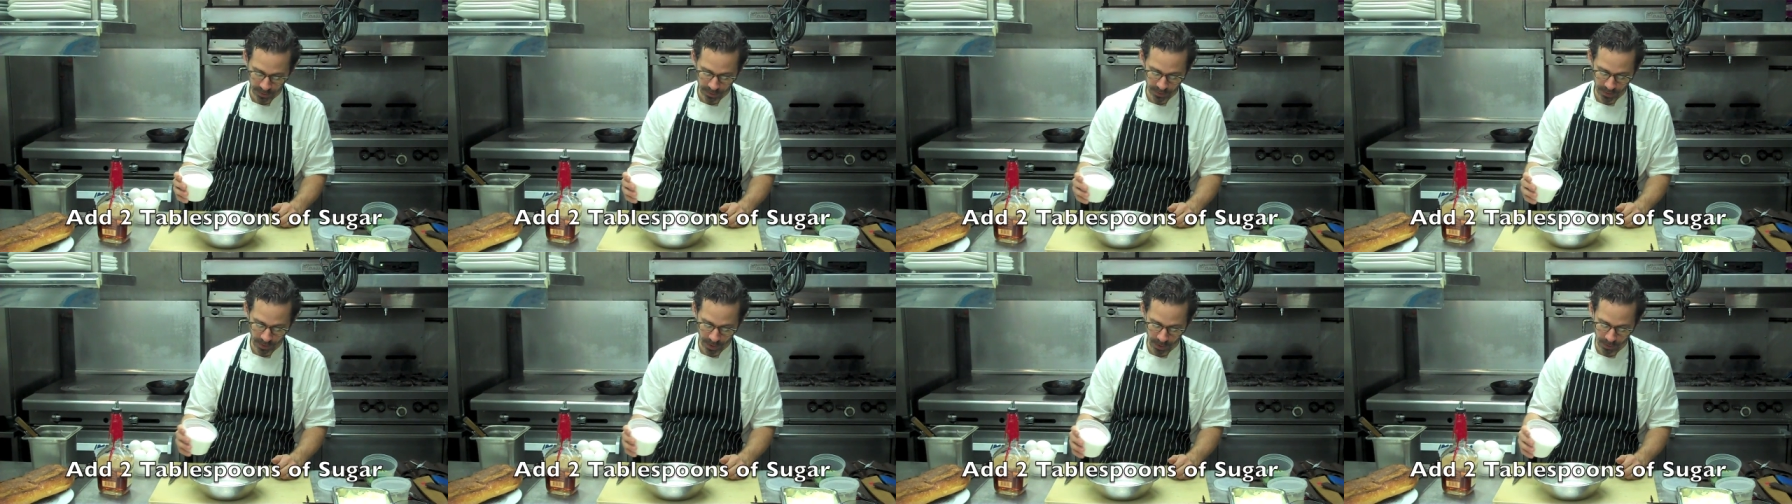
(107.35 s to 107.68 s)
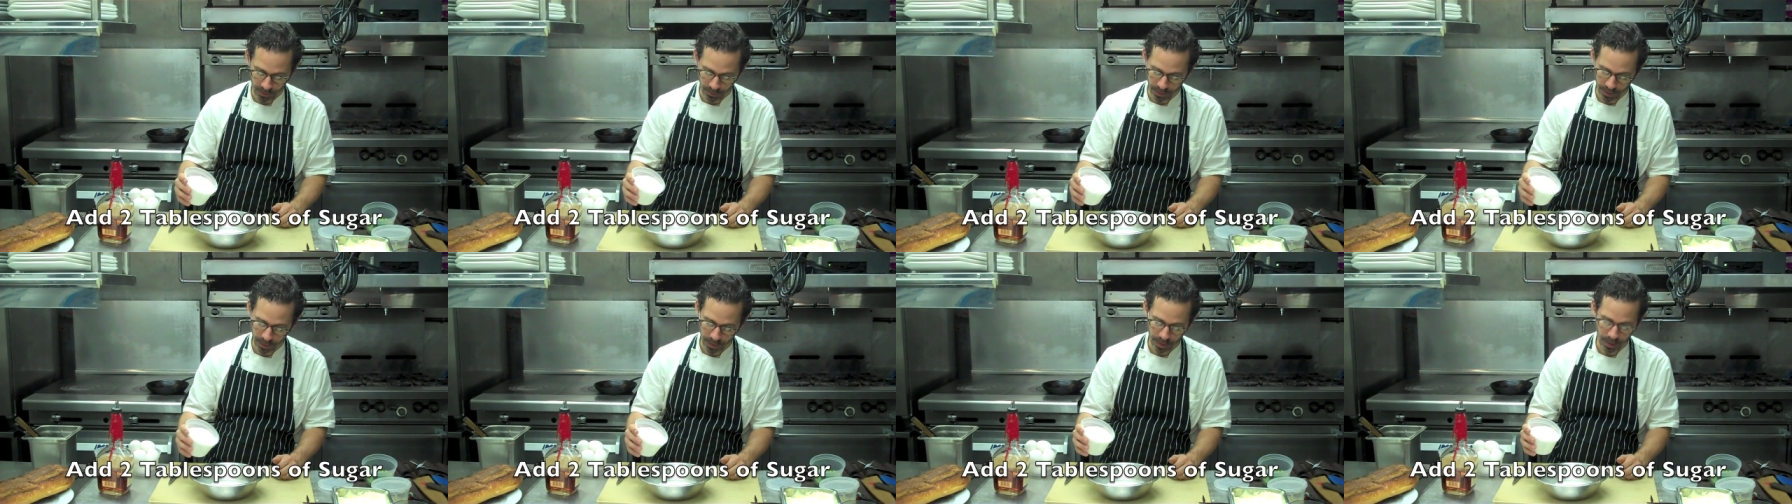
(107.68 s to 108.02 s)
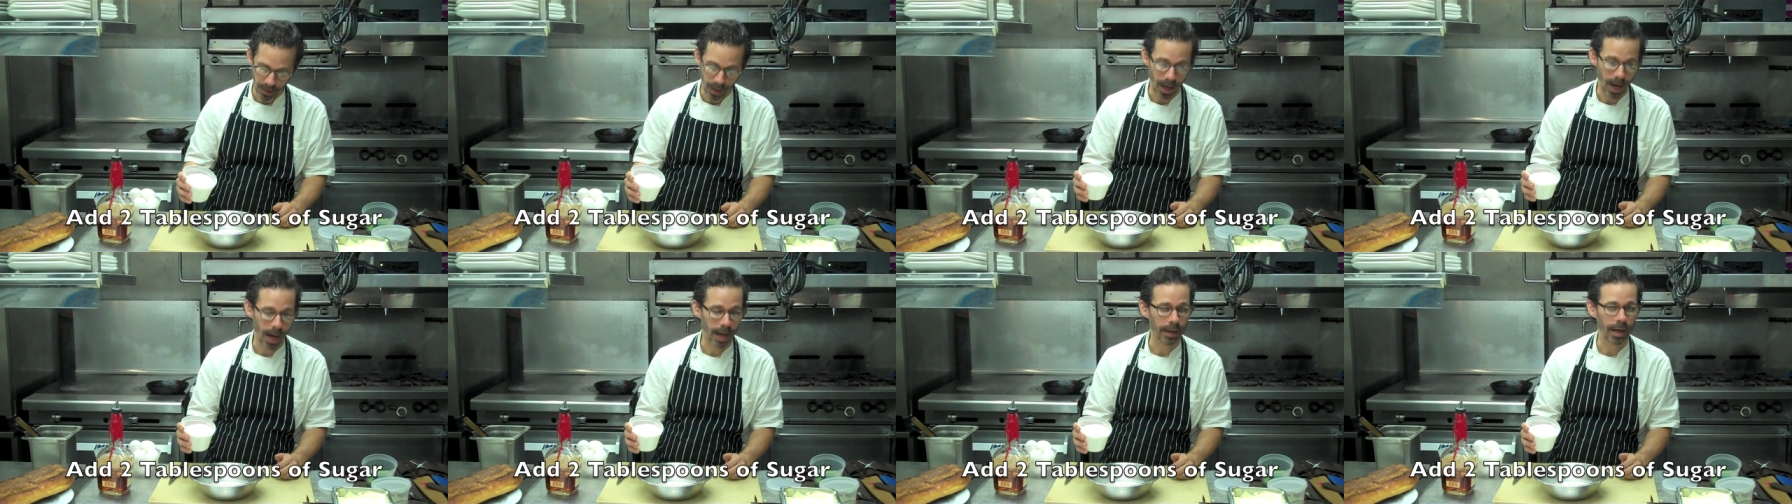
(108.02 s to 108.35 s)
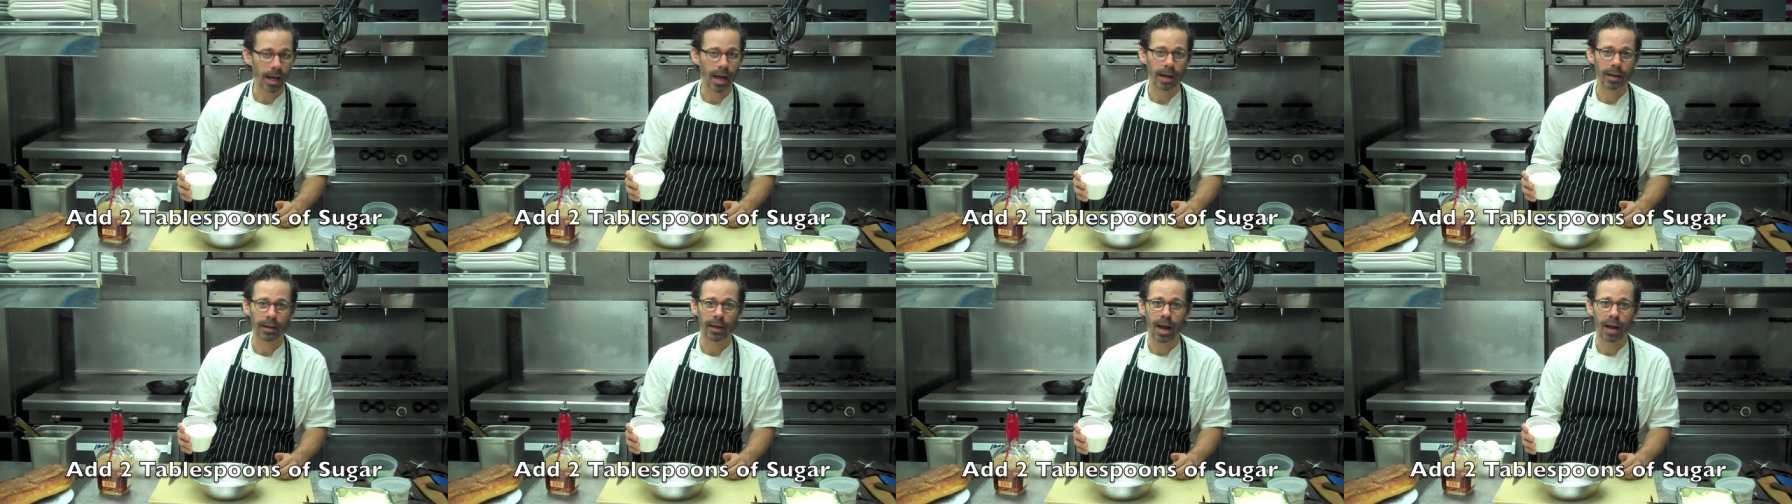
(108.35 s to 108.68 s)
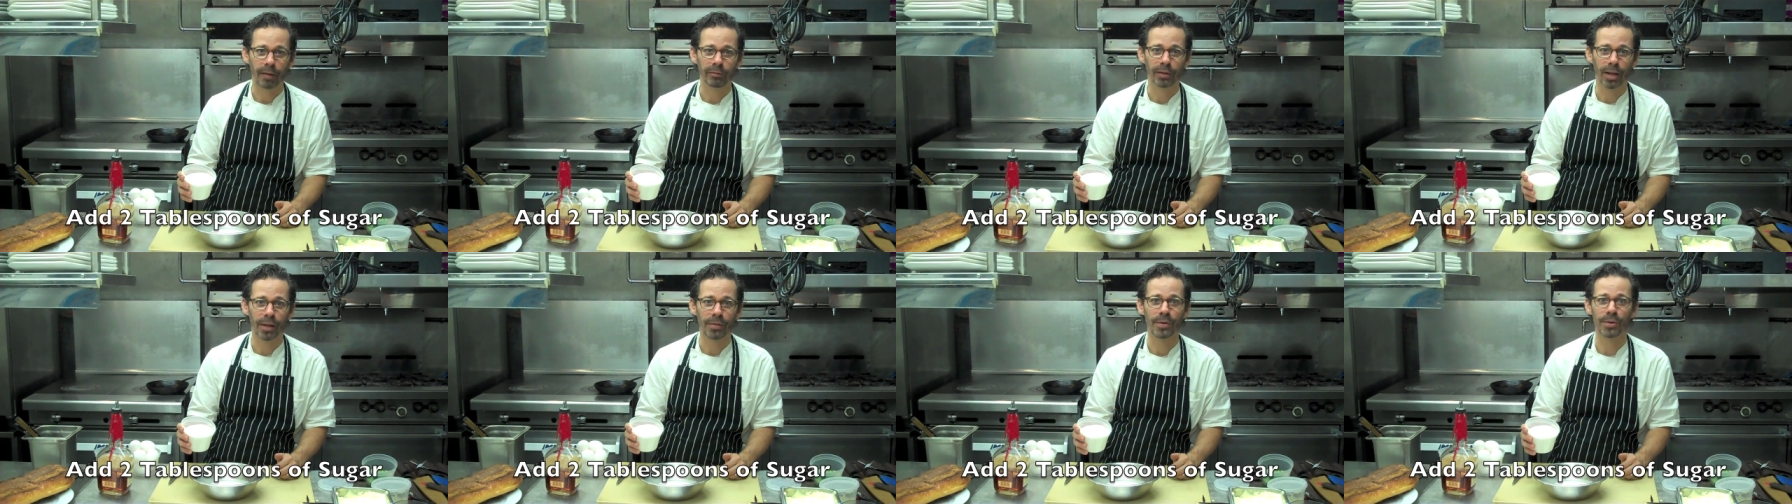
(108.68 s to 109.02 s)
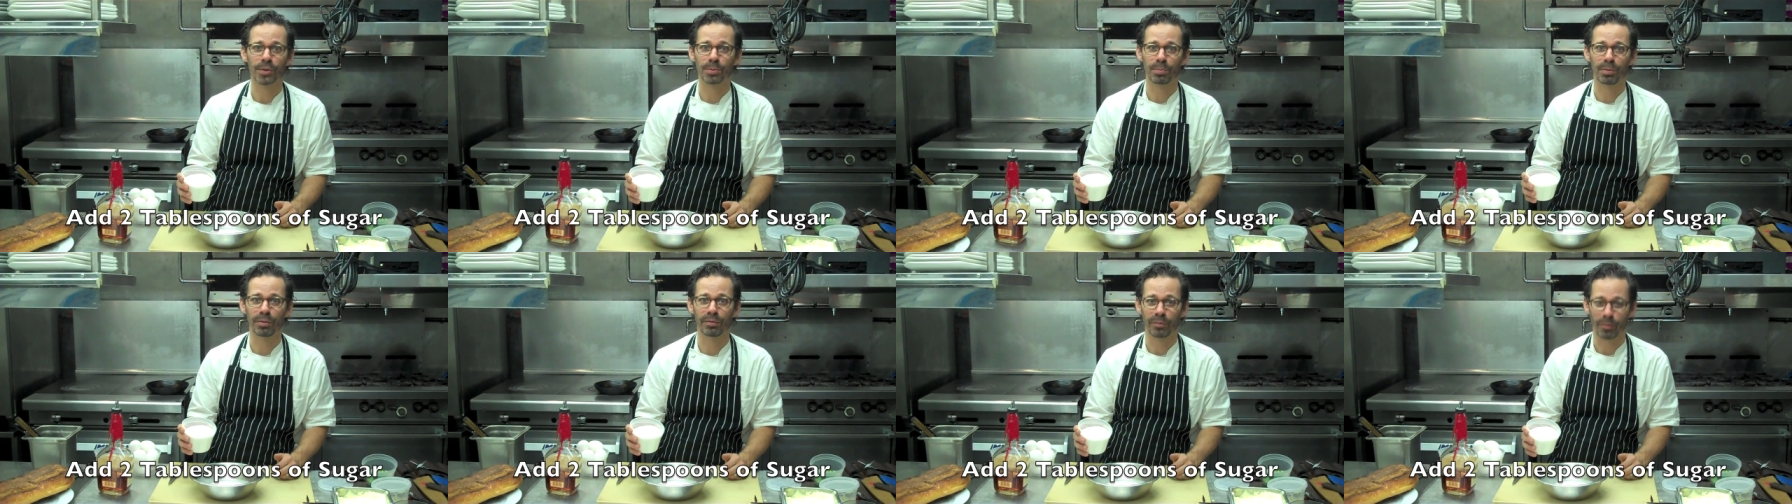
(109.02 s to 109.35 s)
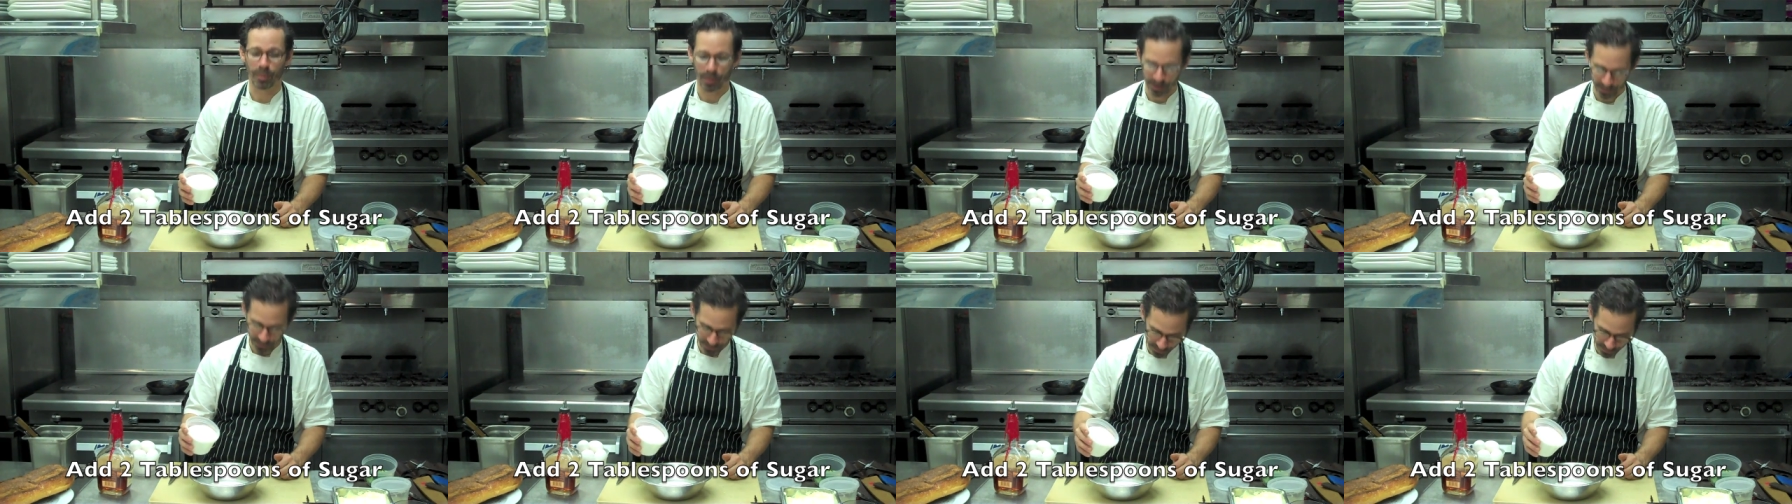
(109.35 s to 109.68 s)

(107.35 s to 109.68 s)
So I've done this before.